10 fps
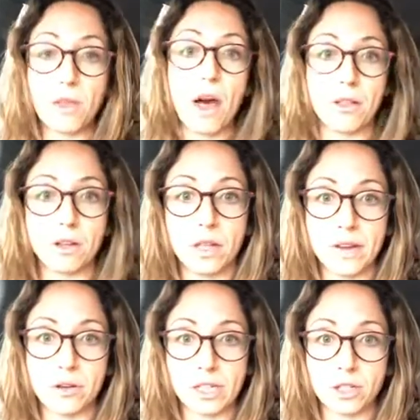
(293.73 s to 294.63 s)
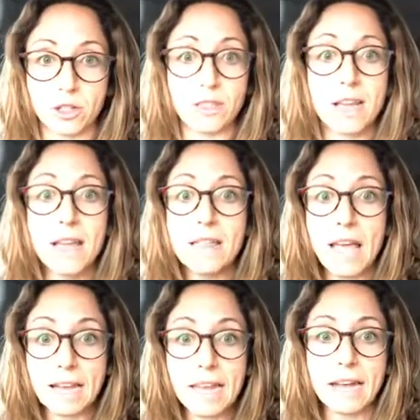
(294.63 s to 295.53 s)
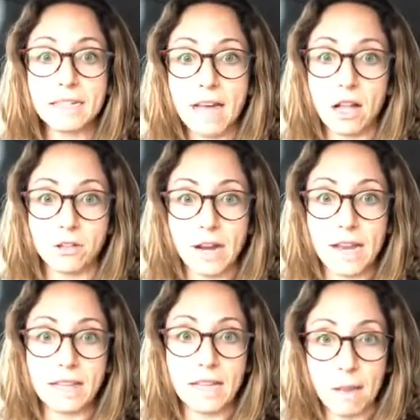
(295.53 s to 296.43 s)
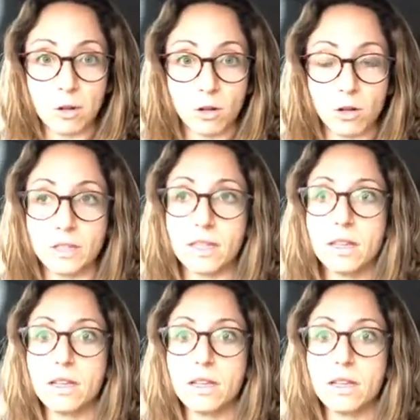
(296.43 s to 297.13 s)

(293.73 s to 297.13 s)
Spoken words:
With other living creatures that can't tolerate the chemicals